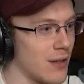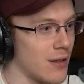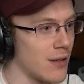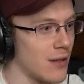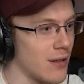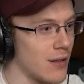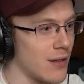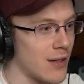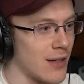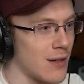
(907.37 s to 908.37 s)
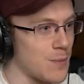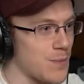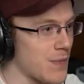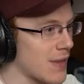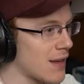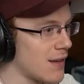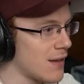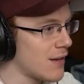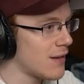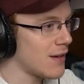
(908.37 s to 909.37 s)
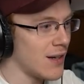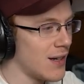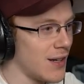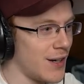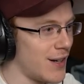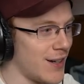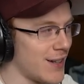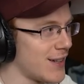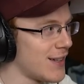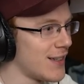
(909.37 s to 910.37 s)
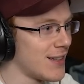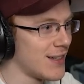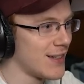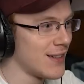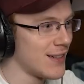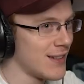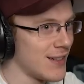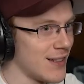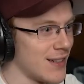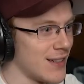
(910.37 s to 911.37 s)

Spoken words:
(silence)